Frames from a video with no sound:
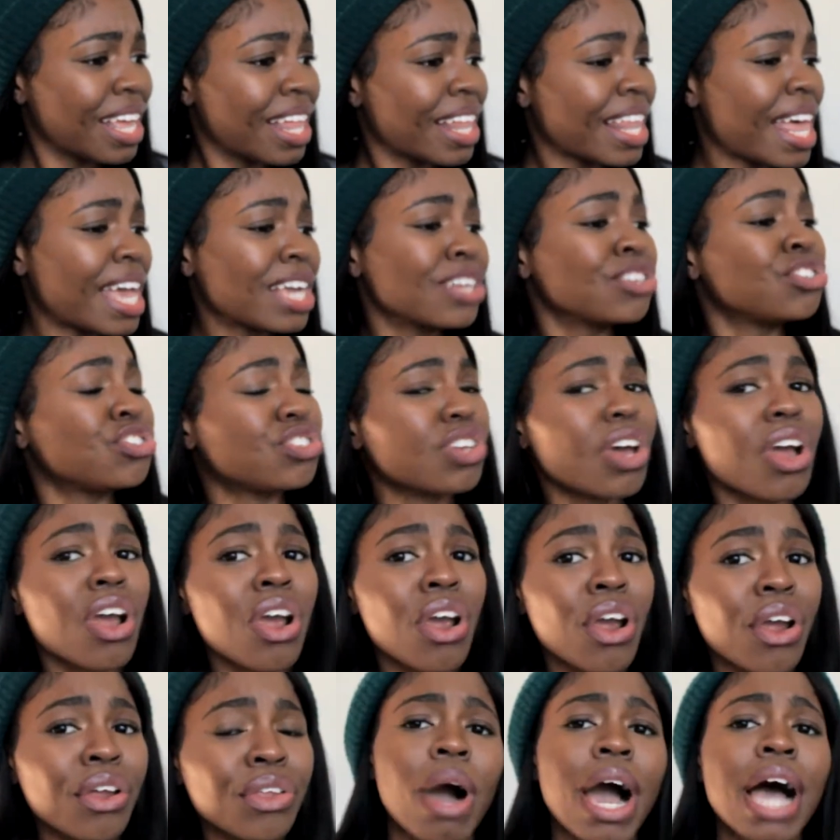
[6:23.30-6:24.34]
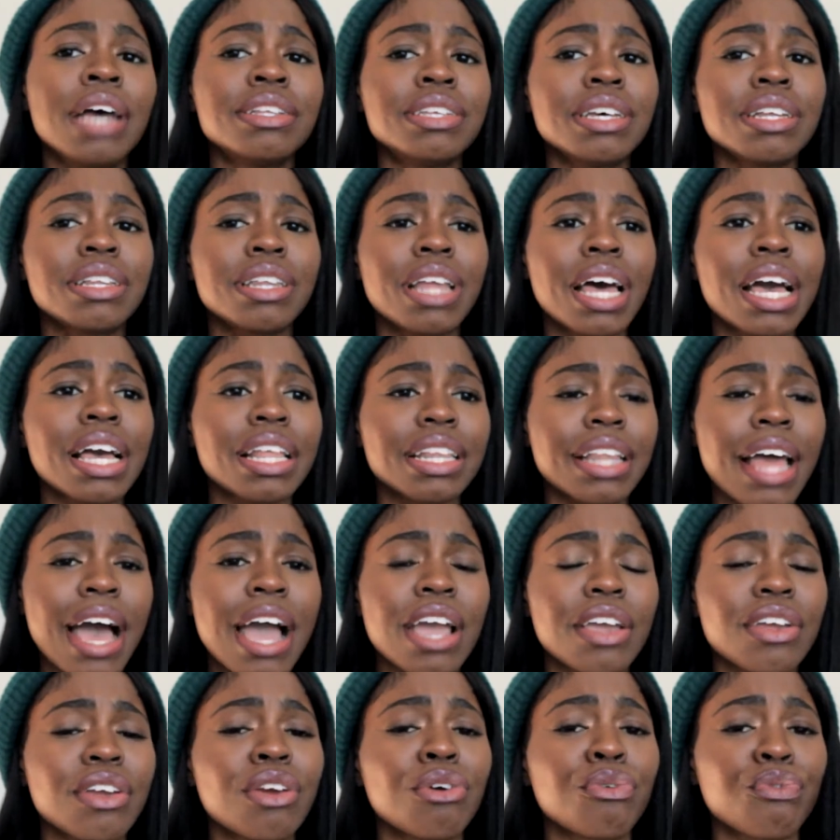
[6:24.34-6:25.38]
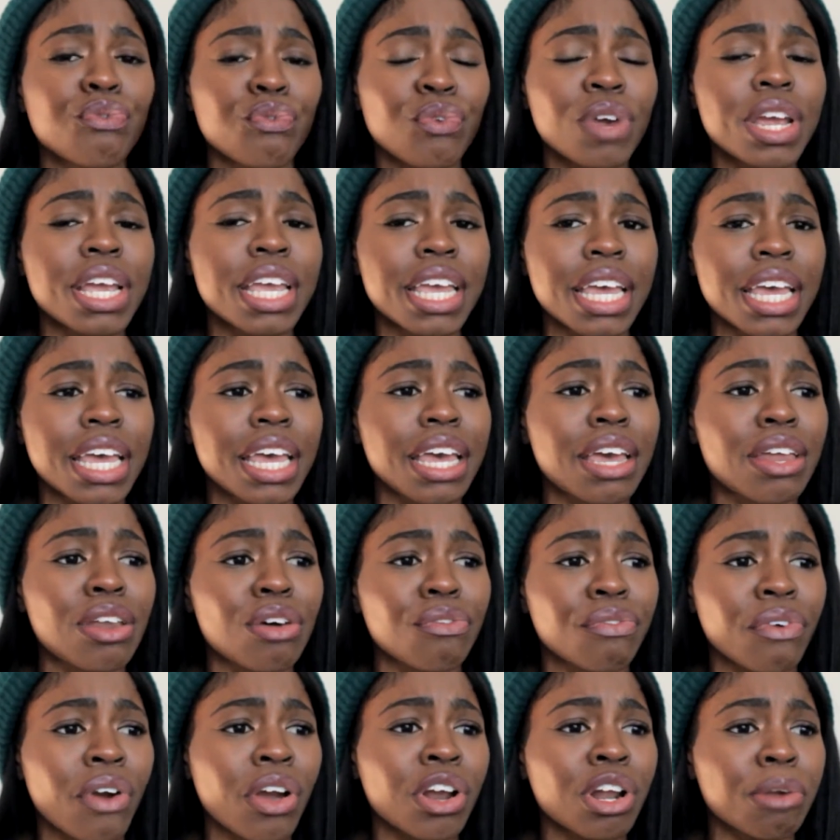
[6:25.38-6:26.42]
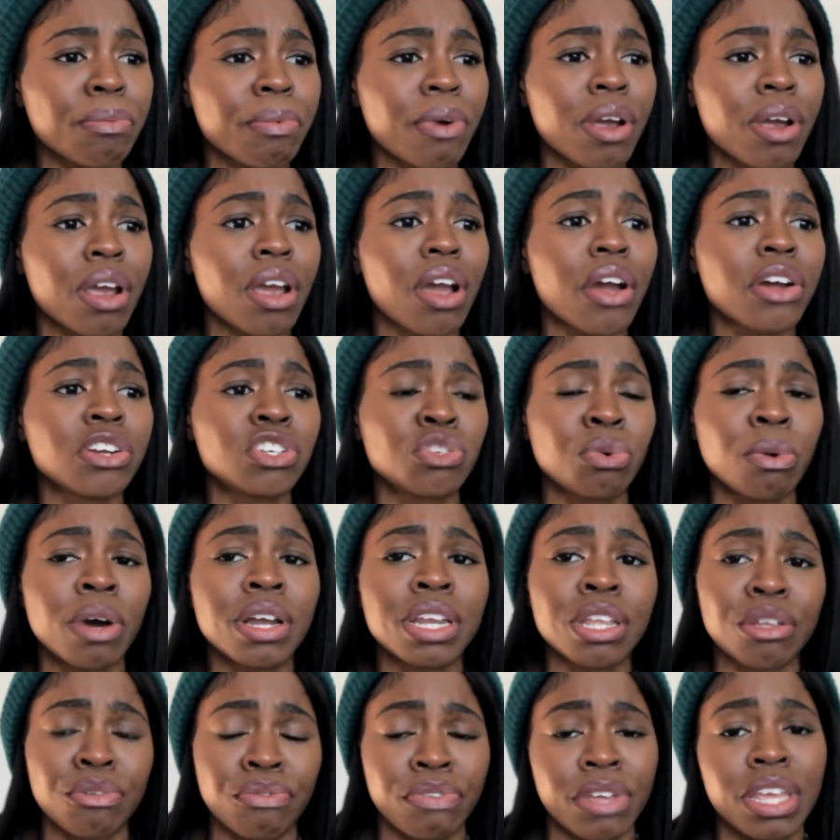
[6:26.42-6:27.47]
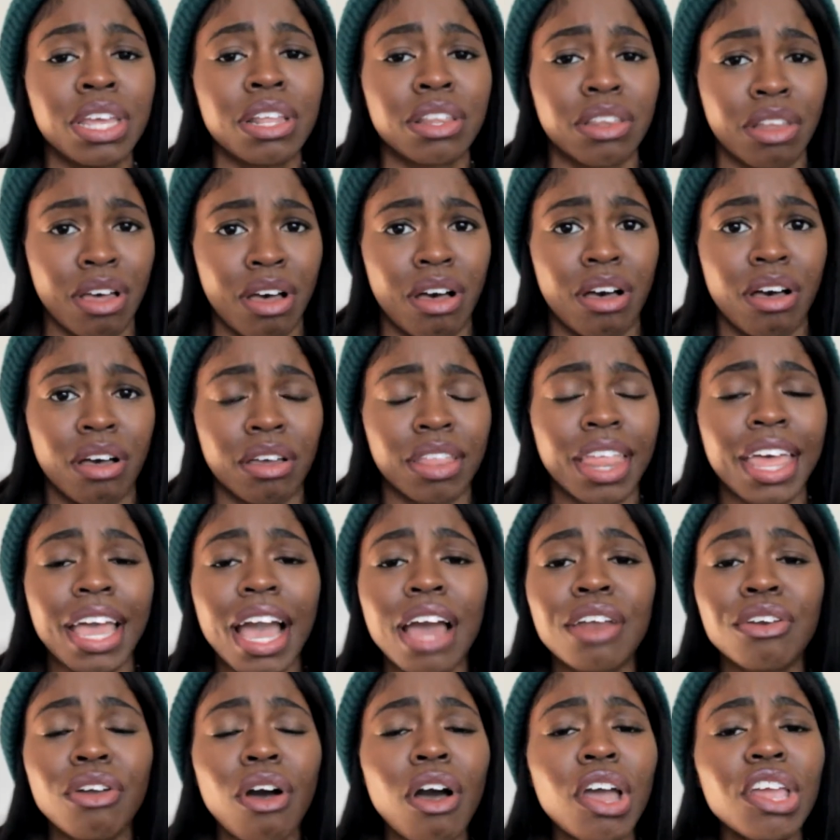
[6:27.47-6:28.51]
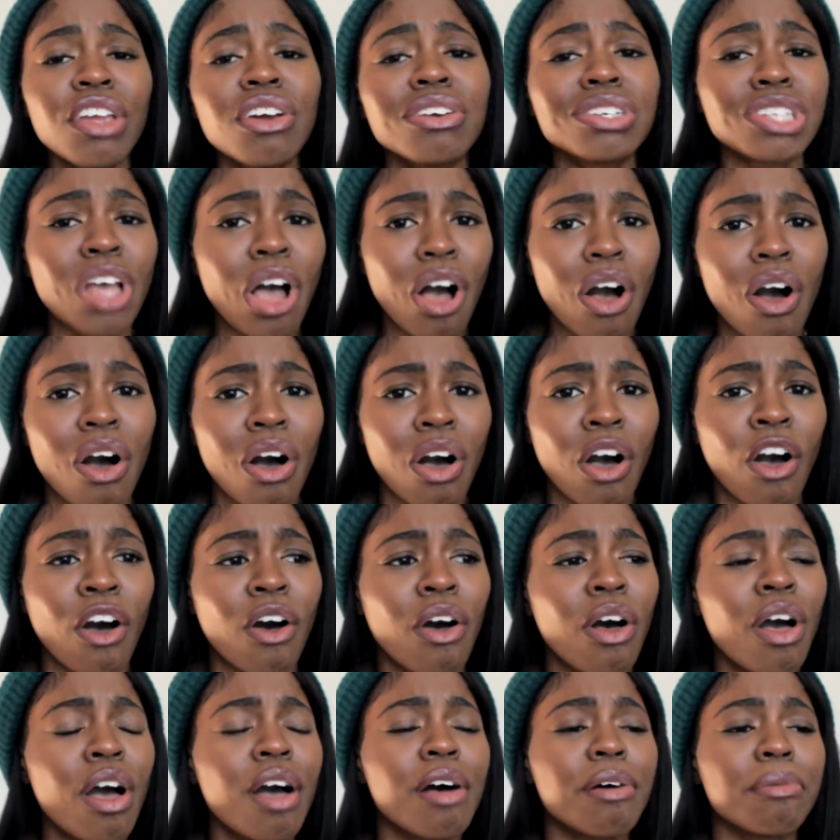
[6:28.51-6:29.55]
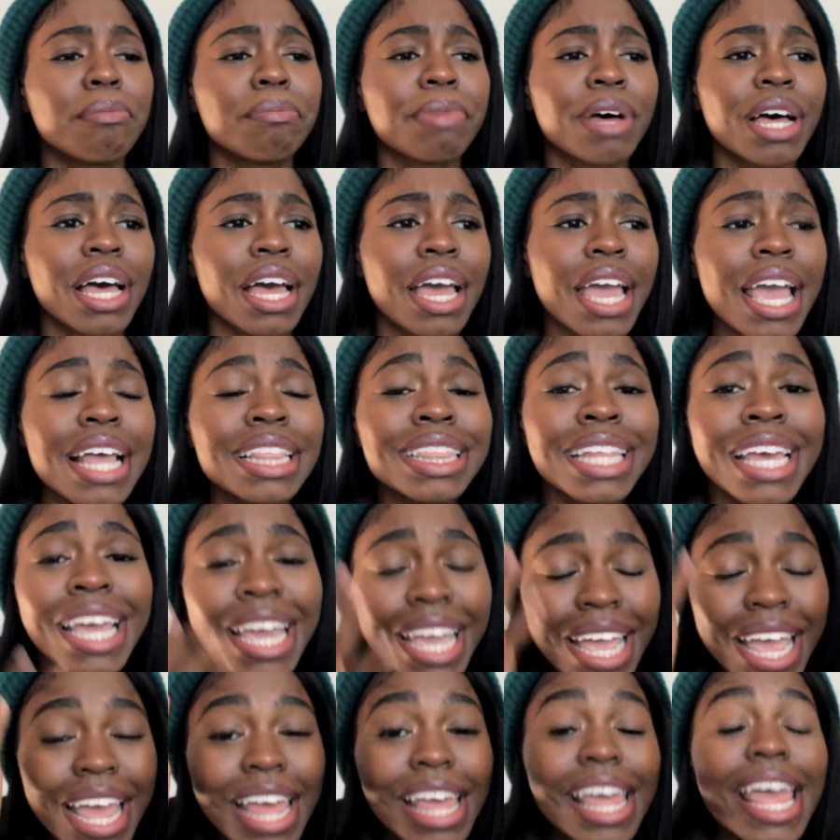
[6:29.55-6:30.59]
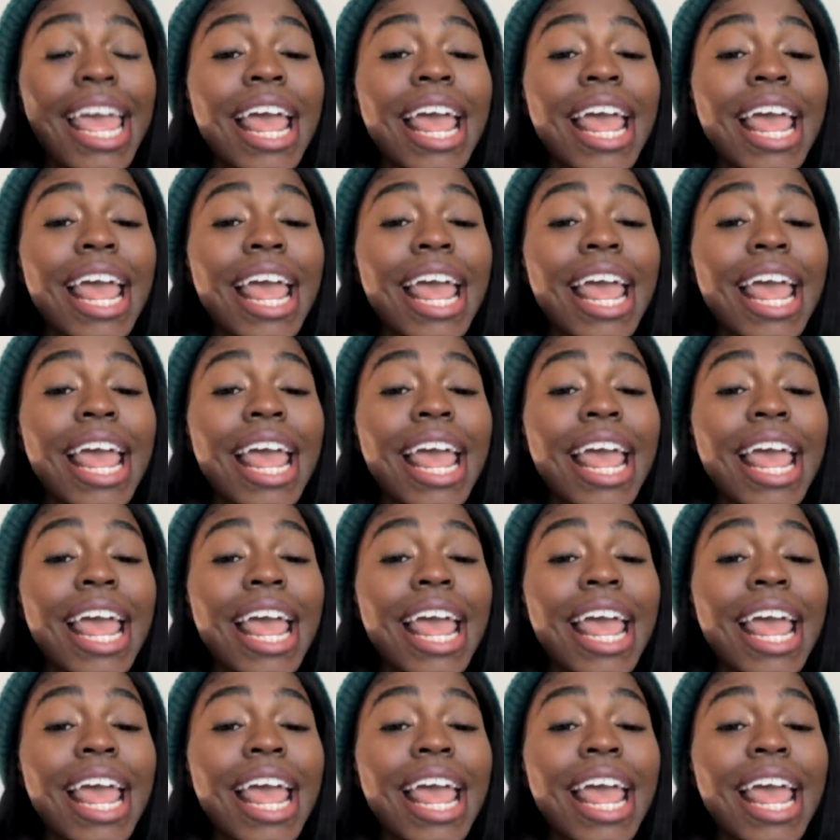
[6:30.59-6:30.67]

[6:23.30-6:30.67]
like, sir, why does it look like your freaking vertebrae are 20 feet long? Like, I know you're tall, but, and then